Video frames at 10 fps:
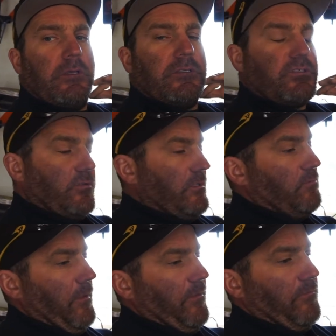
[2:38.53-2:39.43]
so this
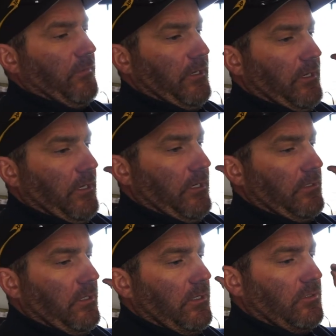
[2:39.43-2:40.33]
way, the, the
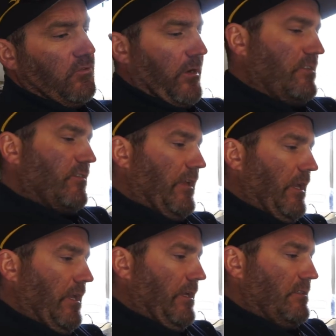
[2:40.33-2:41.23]
transfer
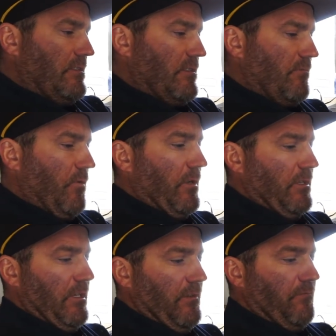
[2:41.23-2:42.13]
case, the front
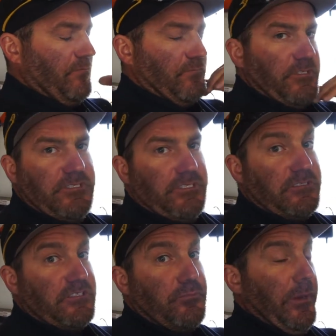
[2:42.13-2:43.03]
diff just
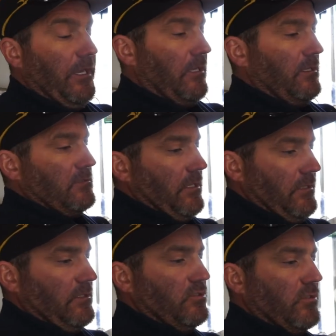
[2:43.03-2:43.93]
isn't spinning because on
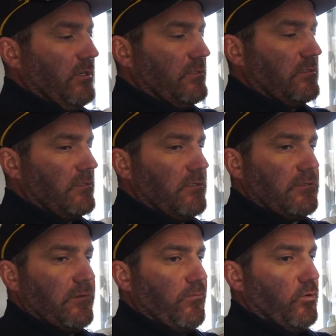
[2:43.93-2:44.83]
these trucks,
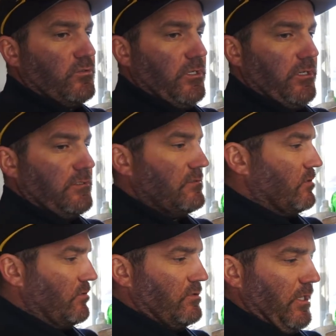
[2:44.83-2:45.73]
the fourth gens,
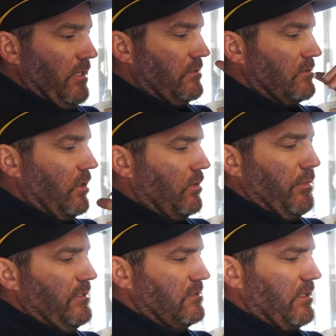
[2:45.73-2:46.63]
third gens, all
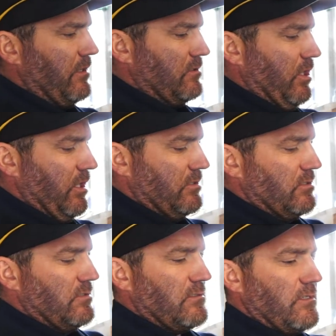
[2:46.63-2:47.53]
basically all
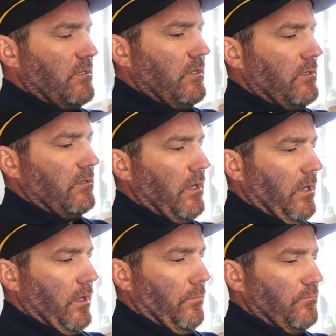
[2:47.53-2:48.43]
Dodgers.
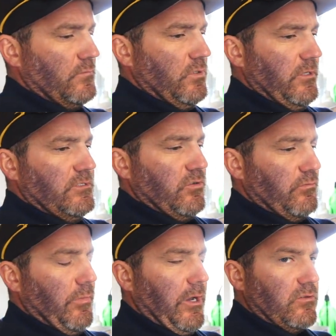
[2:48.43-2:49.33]
Um, it's only certain
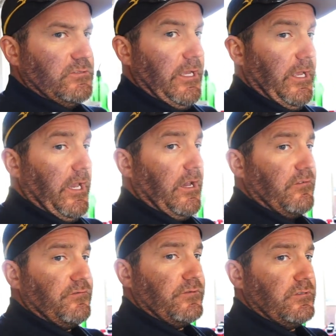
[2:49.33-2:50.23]
models that
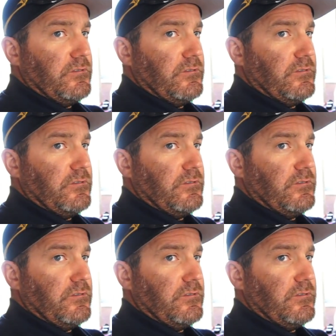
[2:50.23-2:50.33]
have